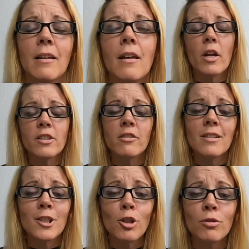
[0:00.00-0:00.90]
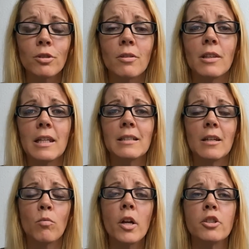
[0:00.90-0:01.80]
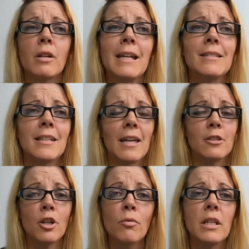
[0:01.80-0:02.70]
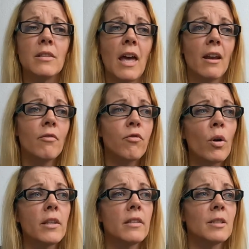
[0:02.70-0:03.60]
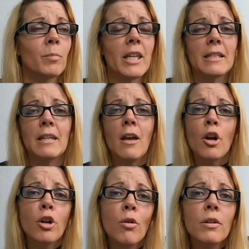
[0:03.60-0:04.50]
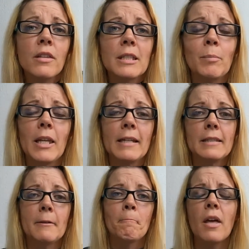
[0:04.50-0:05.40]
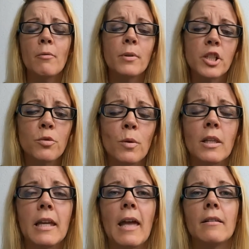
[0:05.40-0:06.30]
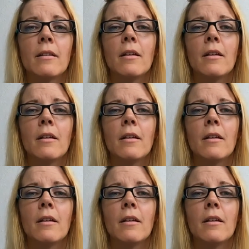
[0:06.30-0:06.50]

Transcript: It wants you to do certain things like wash your hands again, don't eat that, avoid this place, go to this place, do that ritual again.